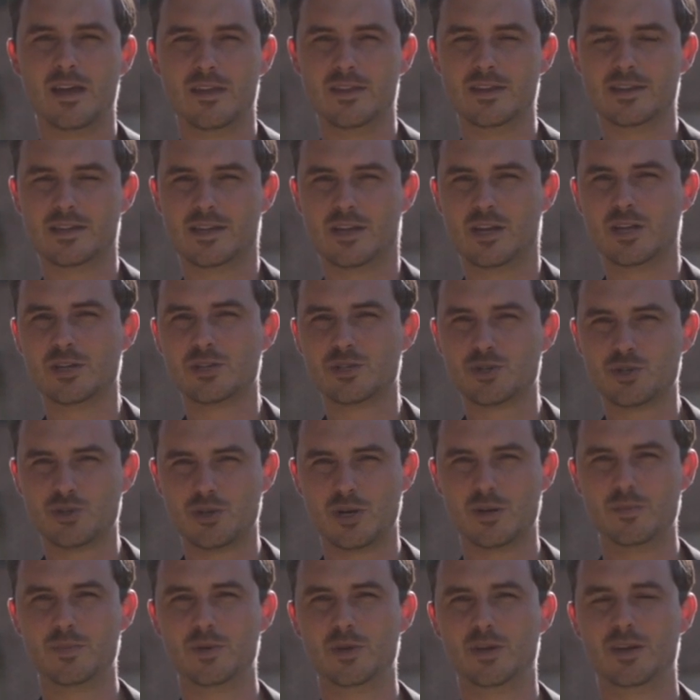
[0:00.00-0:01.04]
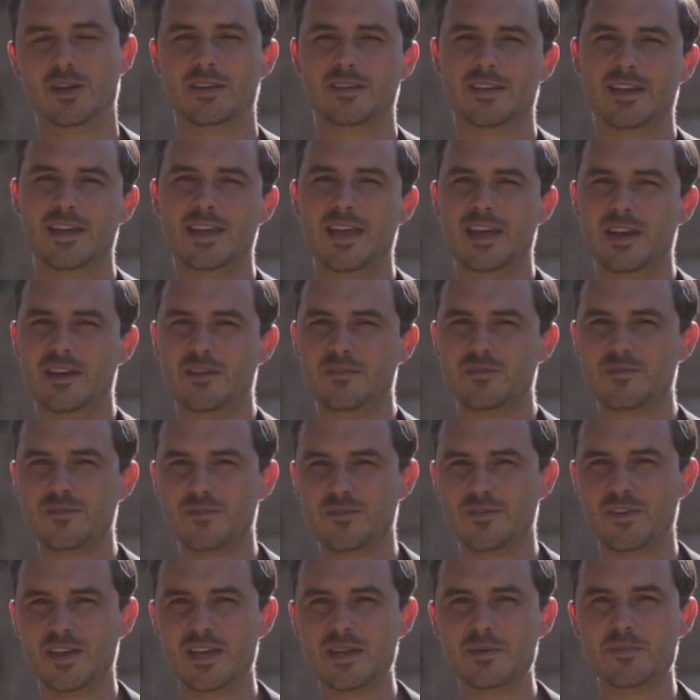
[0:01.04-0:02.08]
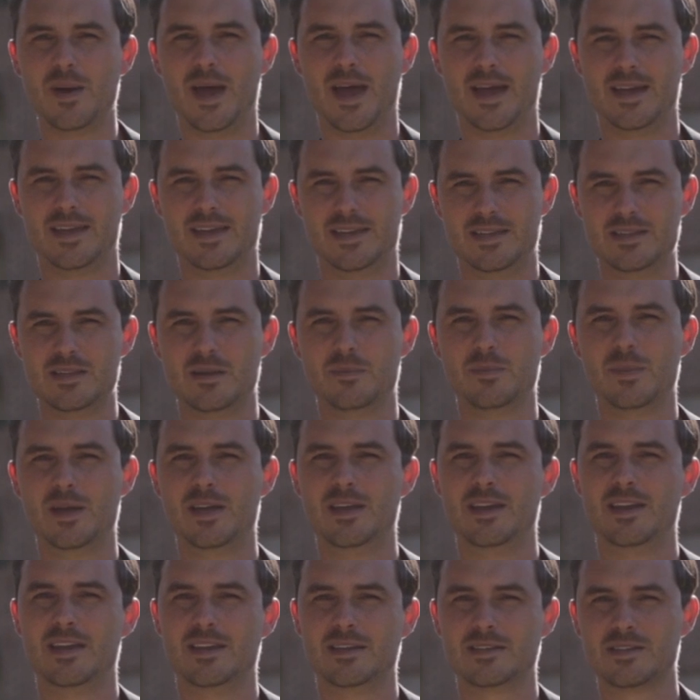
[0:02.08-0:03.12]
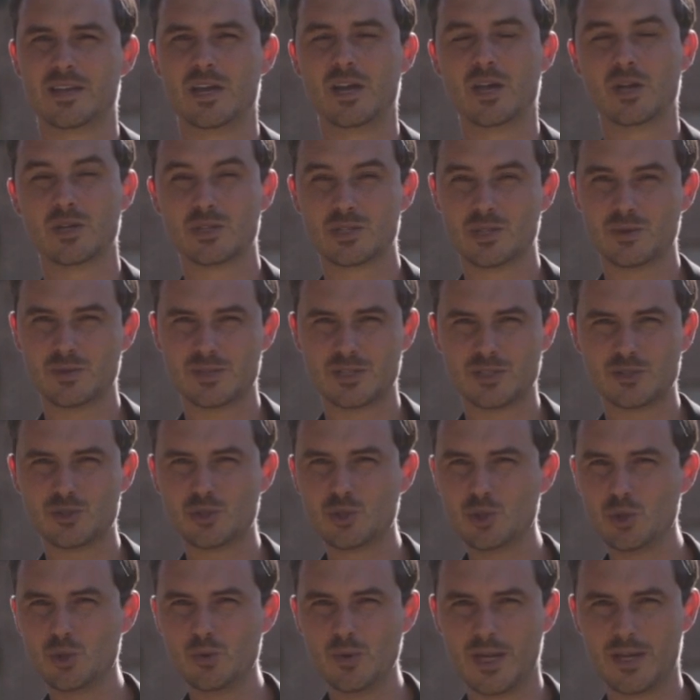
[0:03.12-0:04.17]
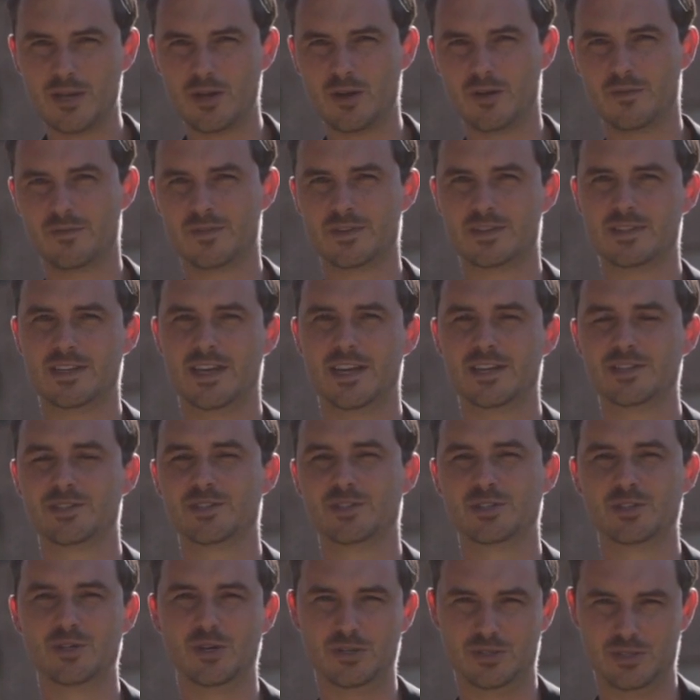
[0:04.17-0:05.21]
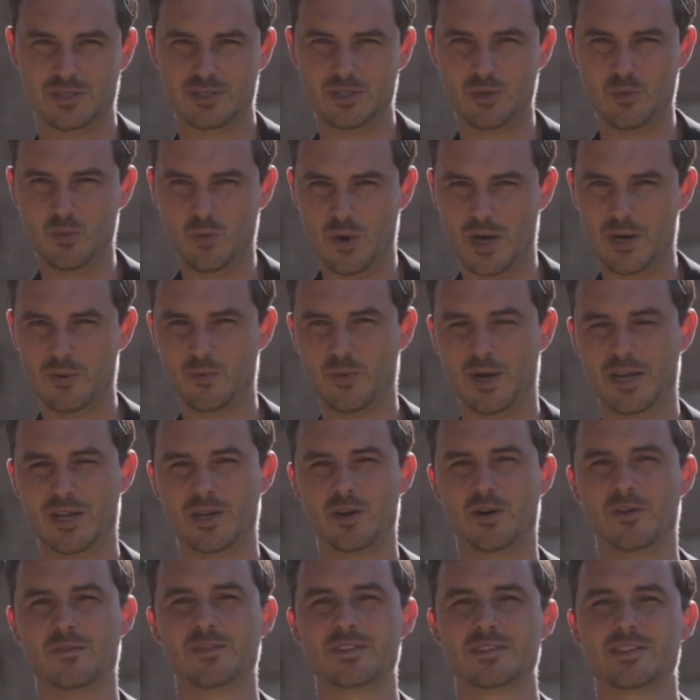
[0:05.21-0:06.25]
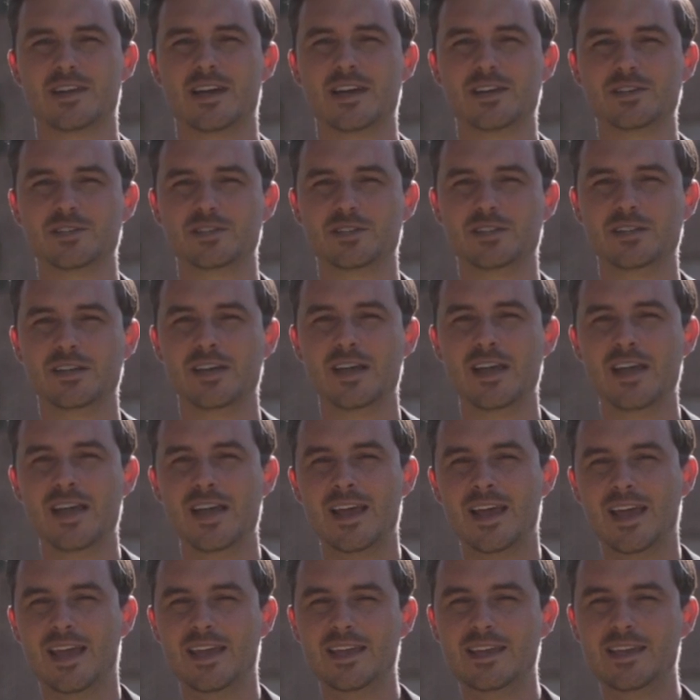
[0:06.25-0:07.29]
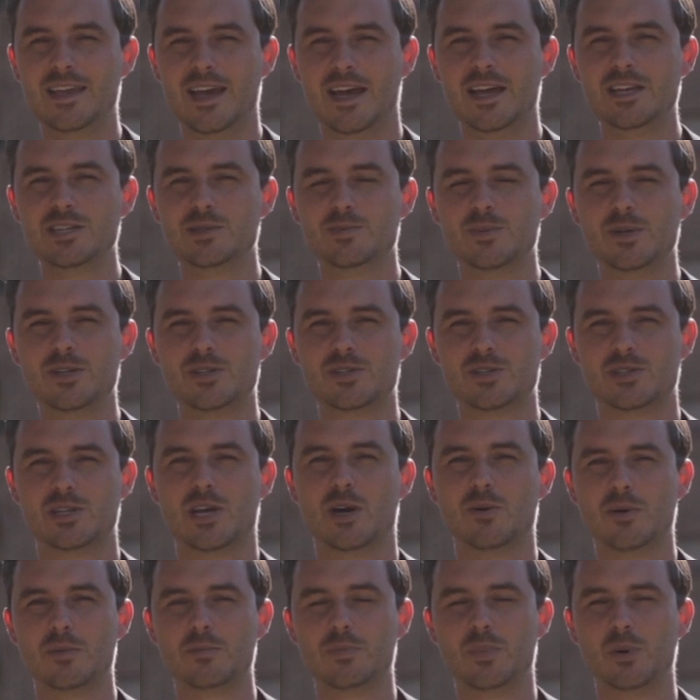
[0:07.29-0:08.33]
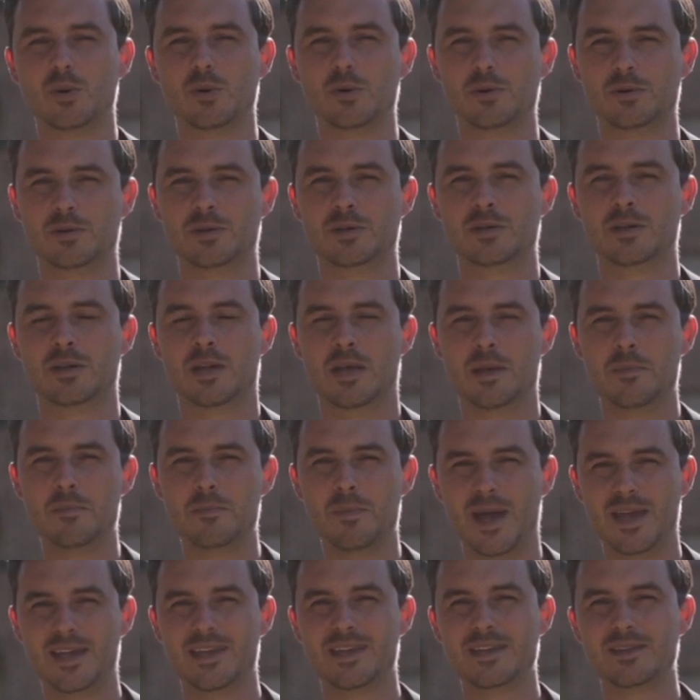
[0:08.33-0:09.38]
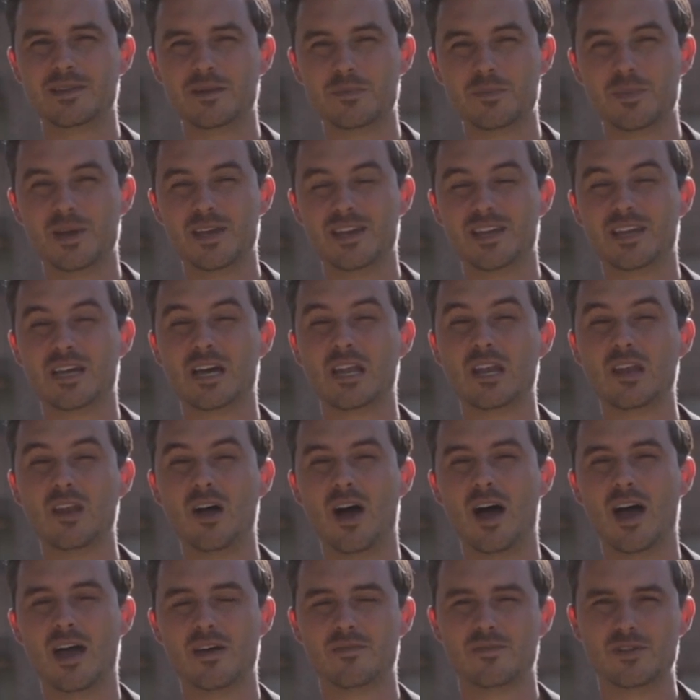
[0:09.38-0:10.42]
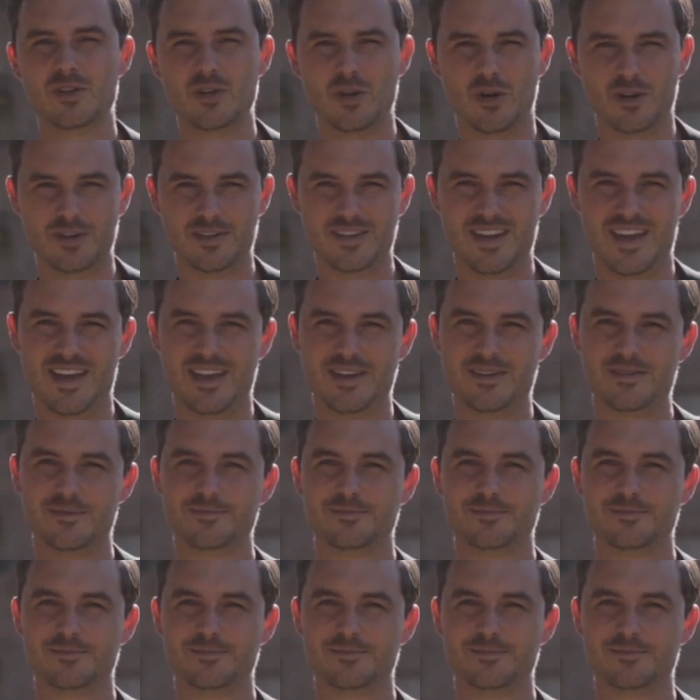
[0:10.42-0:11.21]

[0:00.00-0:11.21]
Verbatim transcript: They're contributing, they're getting feedback in the meetings. So it's a two-way conversation, not just a one-way conversation. Engagement is so important in making the meeting alive and not dead.